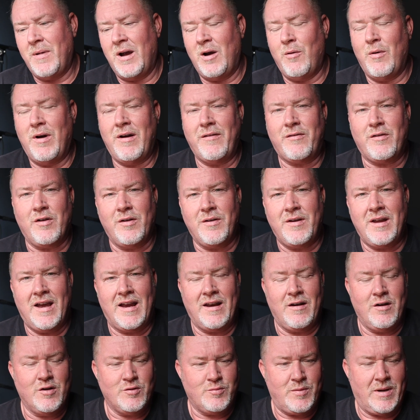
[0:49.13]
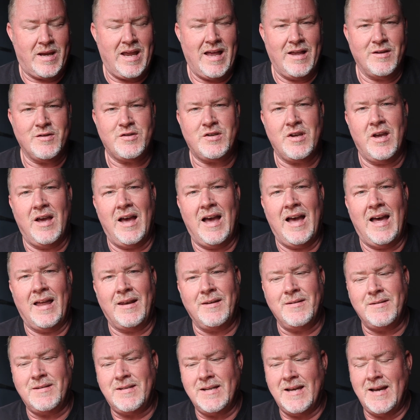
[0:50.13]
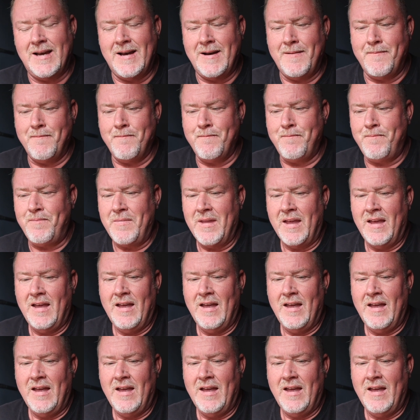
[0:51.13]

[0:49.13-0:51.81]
my wife got diagnosed with cancer and um,